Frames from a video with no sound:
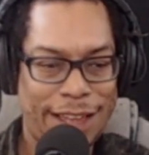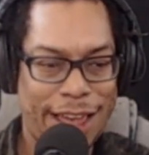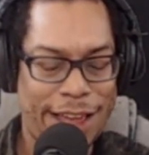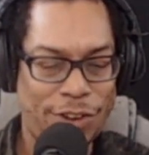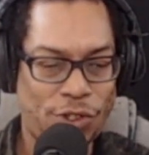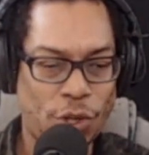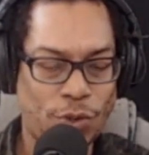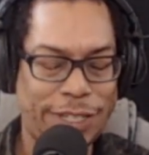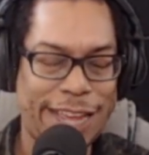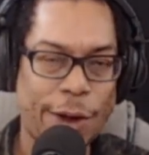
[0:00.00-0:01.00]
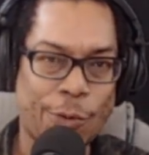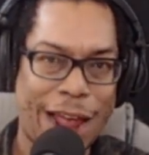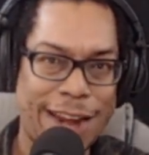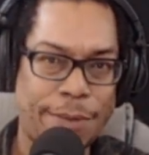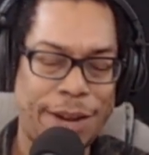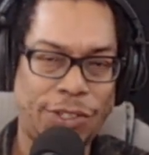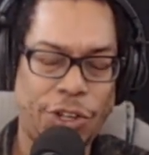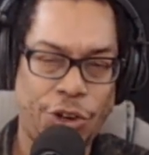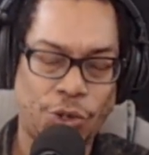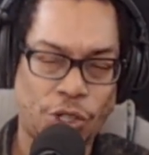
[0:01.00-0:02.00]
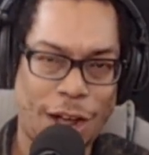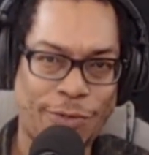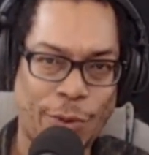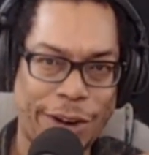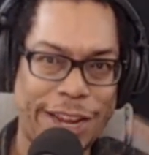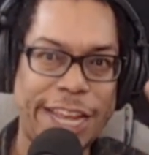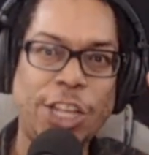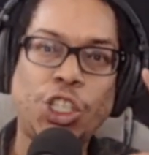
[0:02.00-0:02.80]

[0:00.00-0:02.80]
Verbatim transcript: And so to get randomness in your software is